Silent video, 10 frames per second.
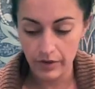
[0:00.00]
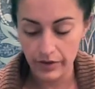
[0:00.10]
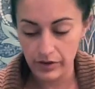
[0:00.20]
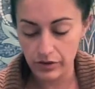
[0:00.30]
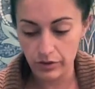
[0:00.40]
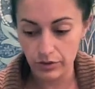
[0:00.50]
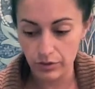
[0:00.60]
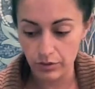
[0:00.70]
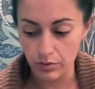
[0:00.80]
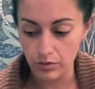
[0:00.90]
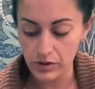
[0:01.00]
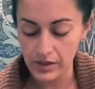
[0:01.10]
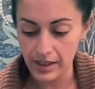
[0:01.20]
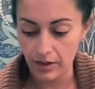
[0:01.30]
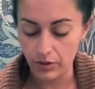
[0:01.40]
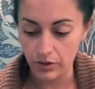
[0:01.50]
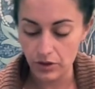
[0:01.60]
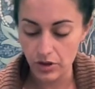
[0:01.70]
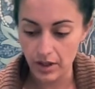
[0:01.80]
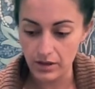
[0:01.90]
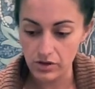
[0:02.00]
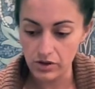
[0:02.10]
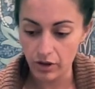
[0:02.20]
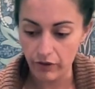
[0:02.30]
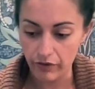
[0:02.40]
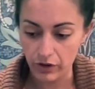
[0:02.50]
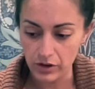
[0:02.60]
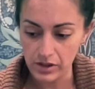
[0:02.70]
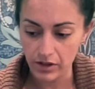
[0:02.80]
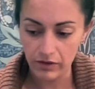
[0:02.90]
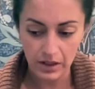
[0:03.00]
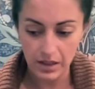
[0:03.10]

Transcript: this new cycle you're trying to start for yourself.